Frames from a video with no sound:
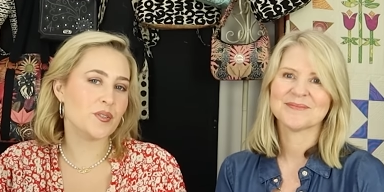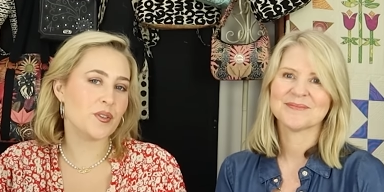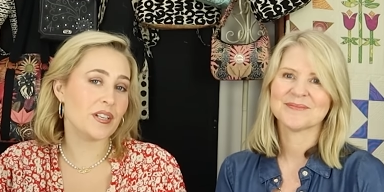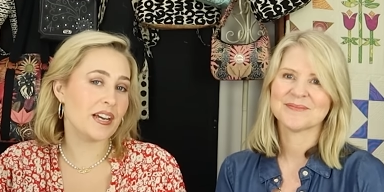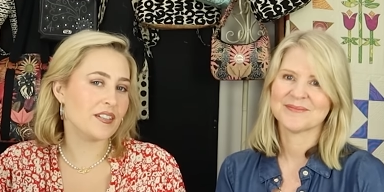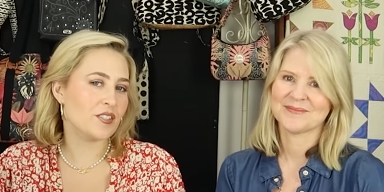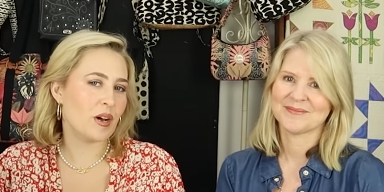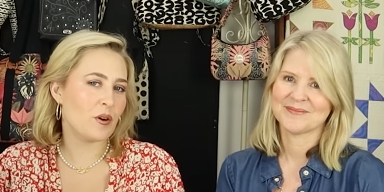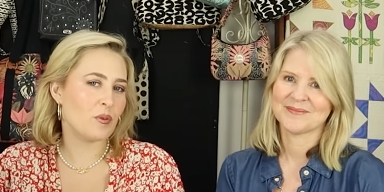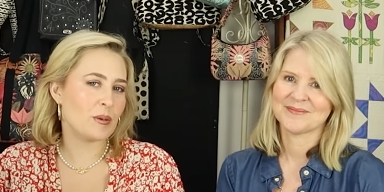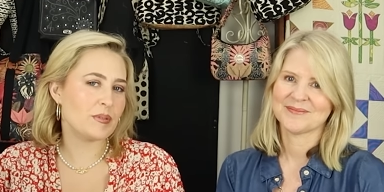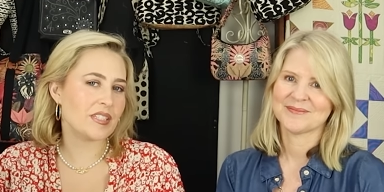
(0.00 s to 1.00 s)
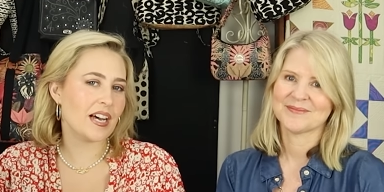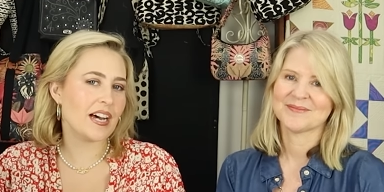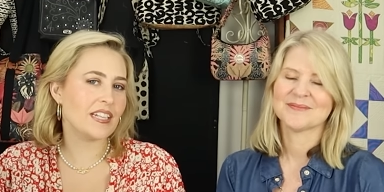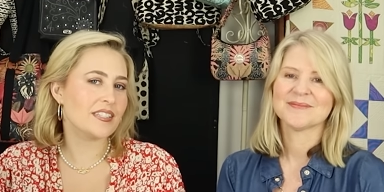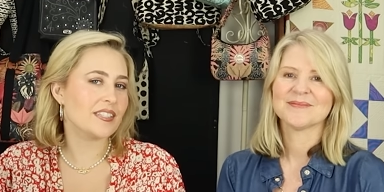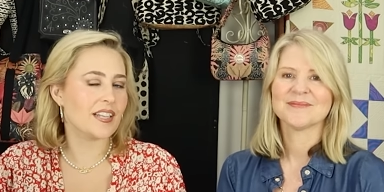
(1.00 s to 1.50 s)
Speaker 1: so you can head to our
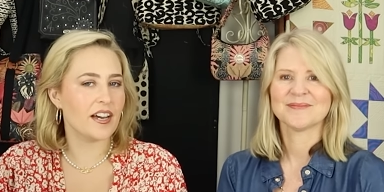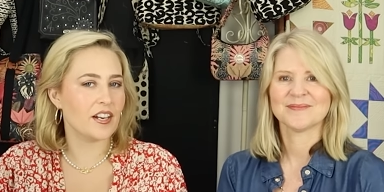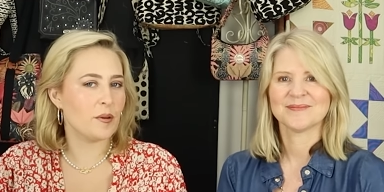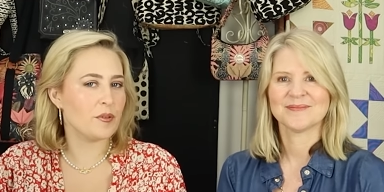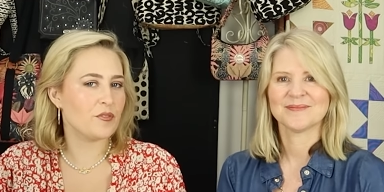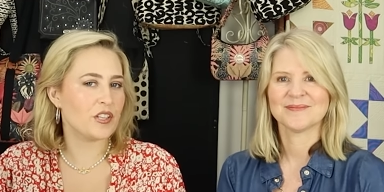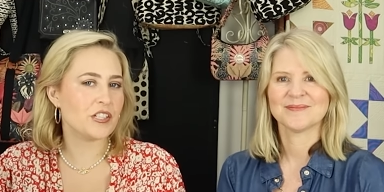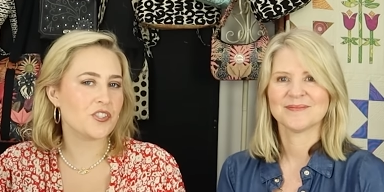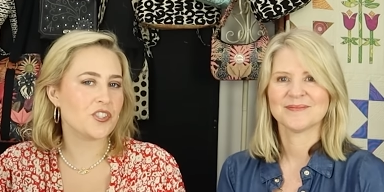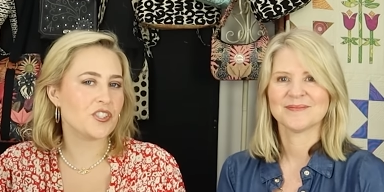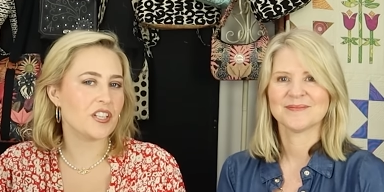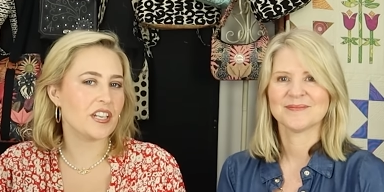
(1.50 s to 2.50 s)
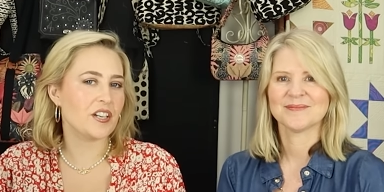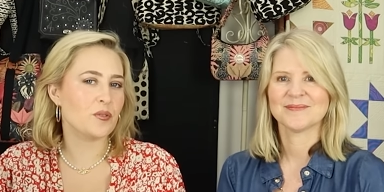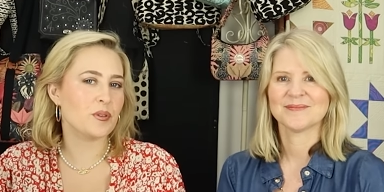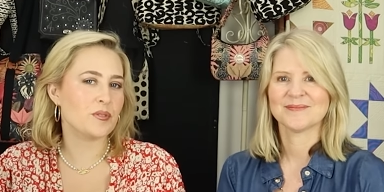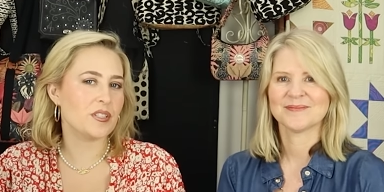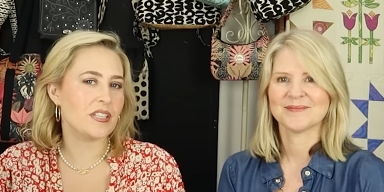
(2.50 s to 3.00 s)
website, sign up if you're interested in
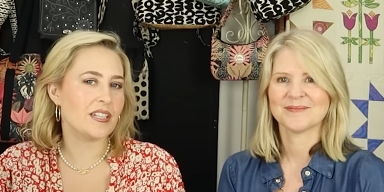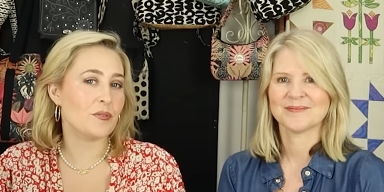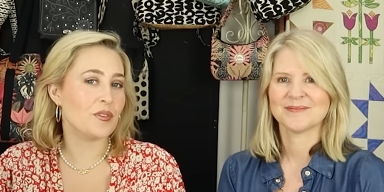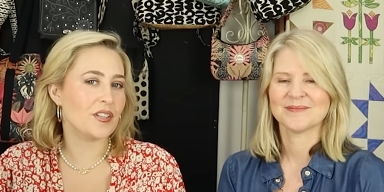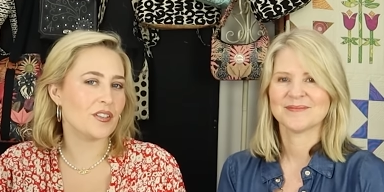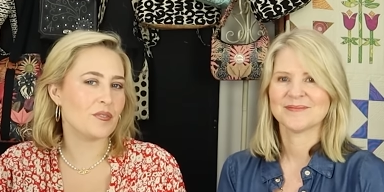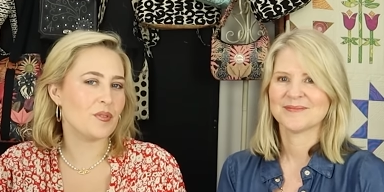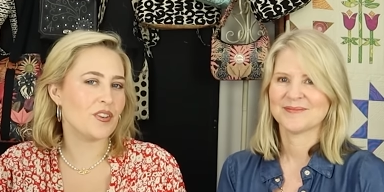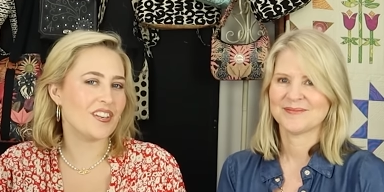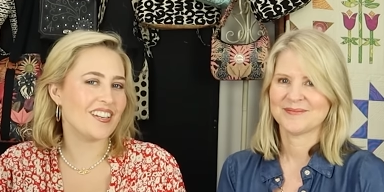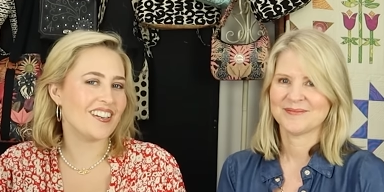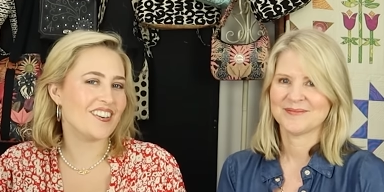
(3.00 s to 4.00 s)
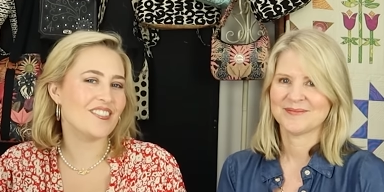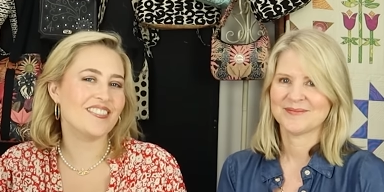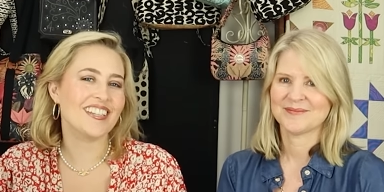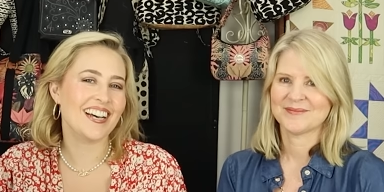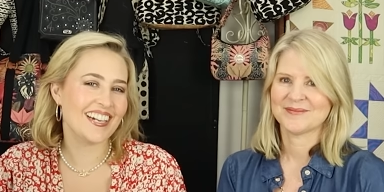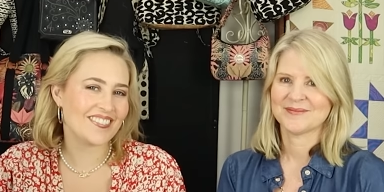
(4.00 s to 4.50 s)
quilting with a community of
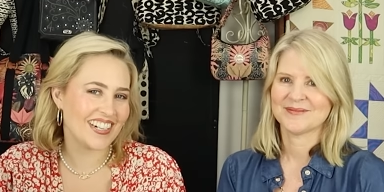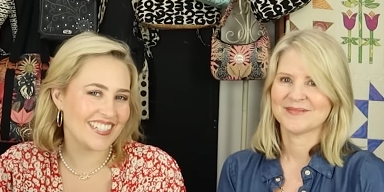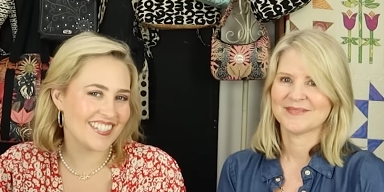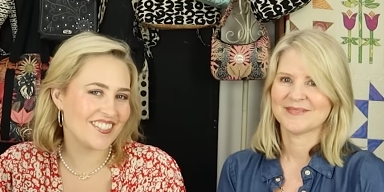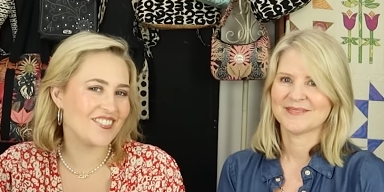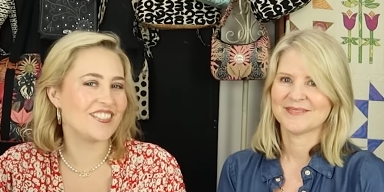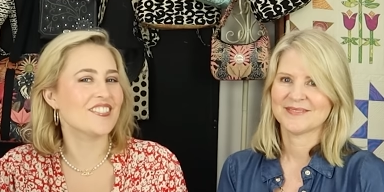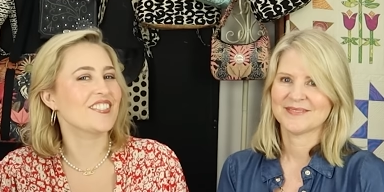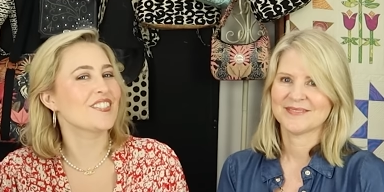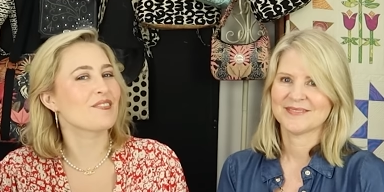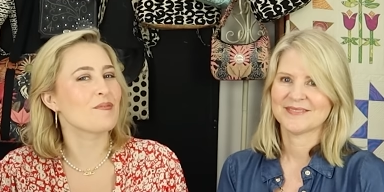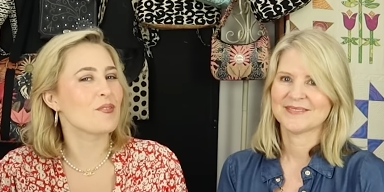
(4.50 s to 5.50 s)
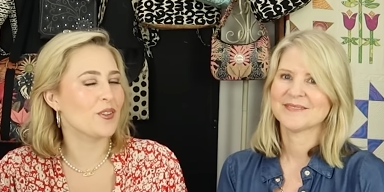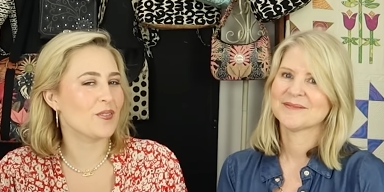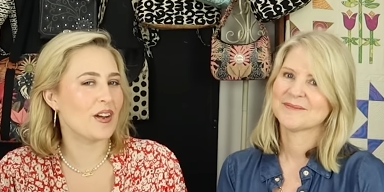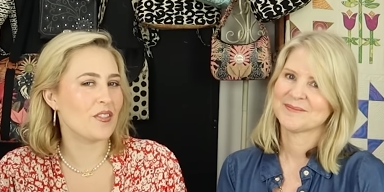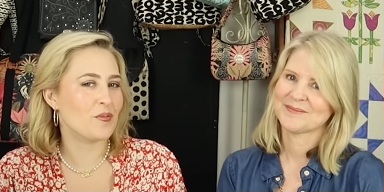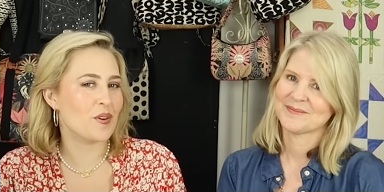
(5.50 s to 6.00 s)
like-minded quilters from all
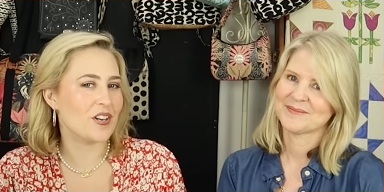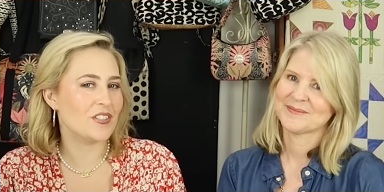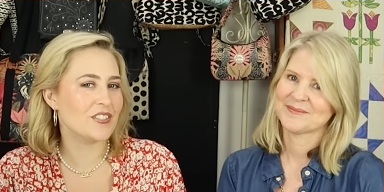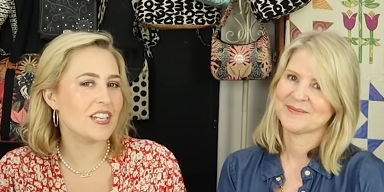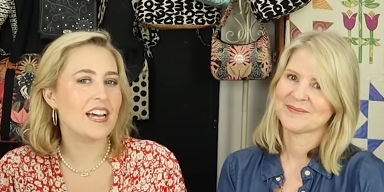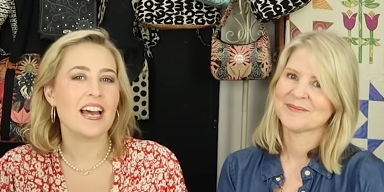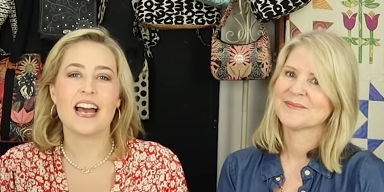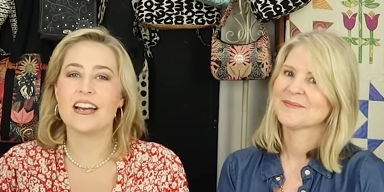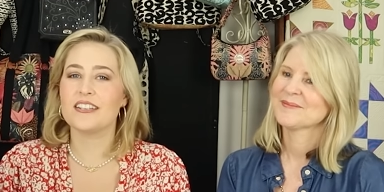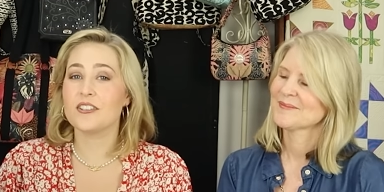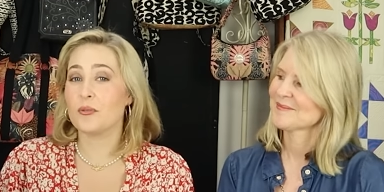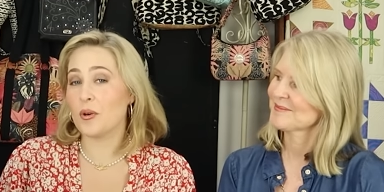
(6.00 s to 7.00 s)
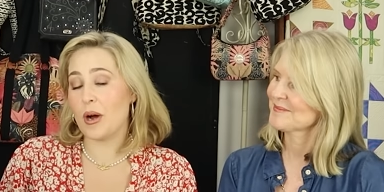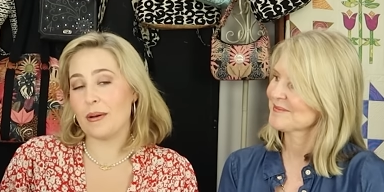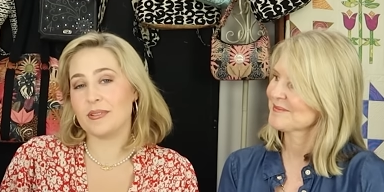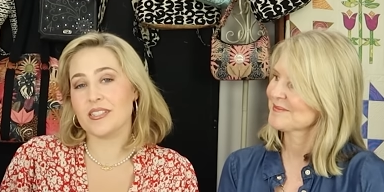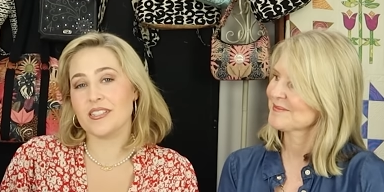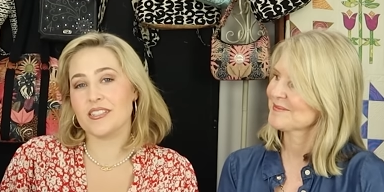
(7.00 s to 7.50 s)
around the world. And the
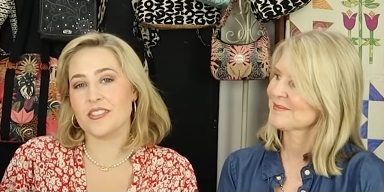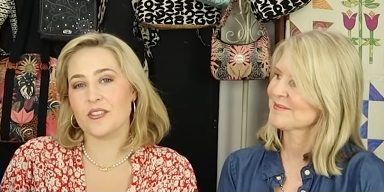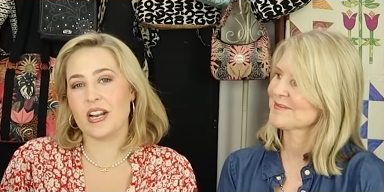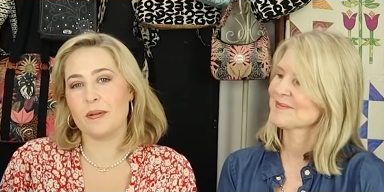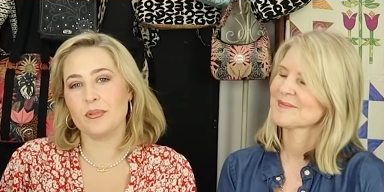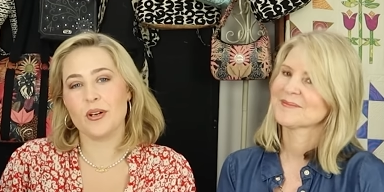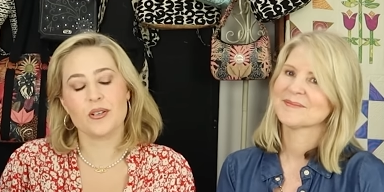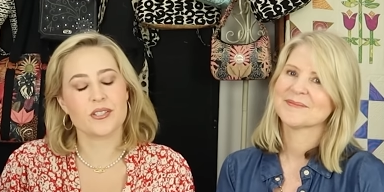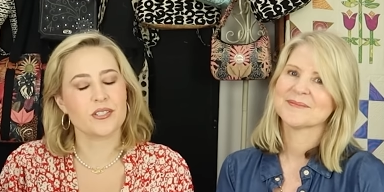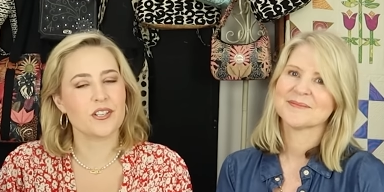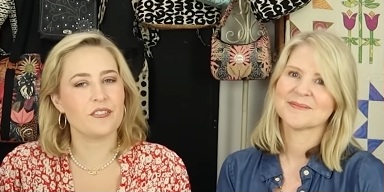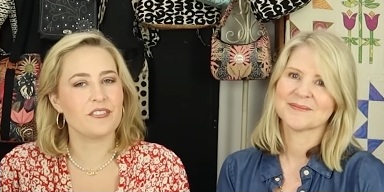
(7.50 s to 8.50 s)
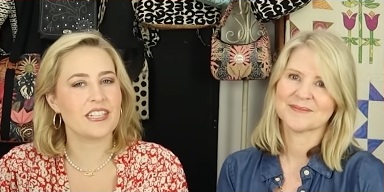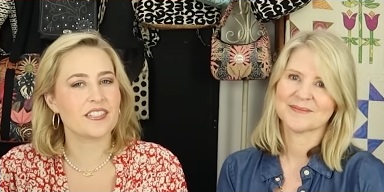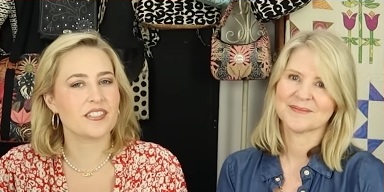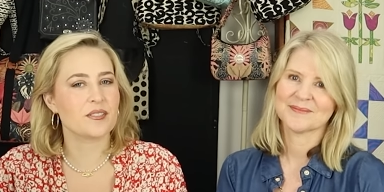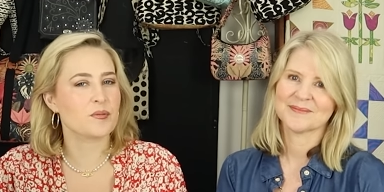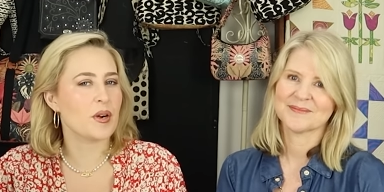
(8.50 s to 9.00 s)
requirements list is on our blog, so don't forget
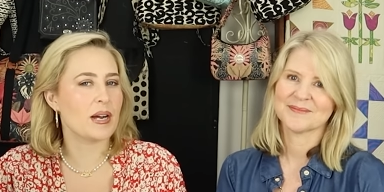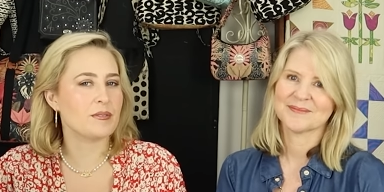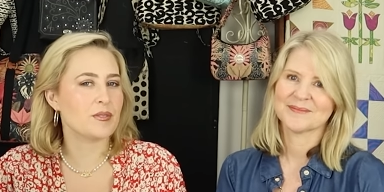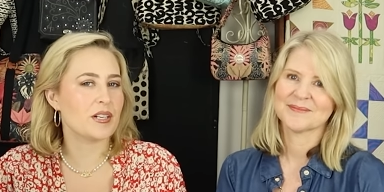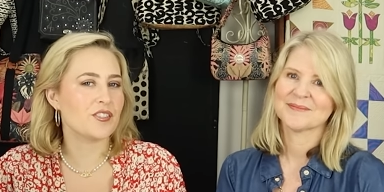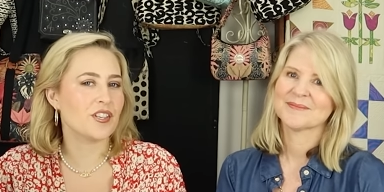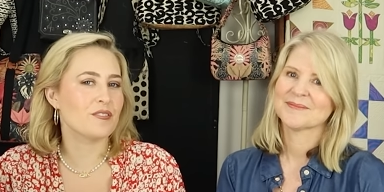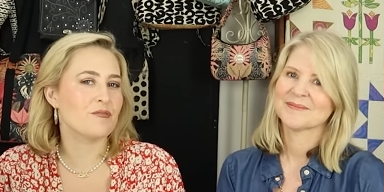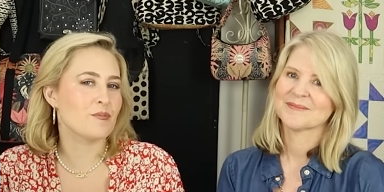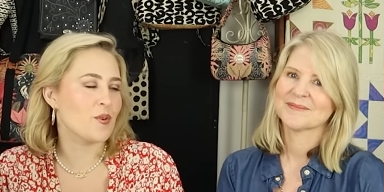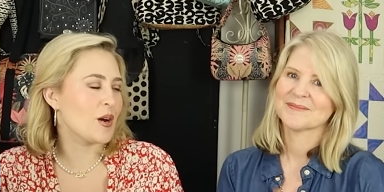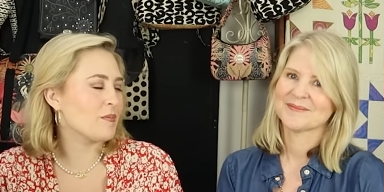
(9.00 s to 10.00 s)
to subscribe subscribe to our channel for more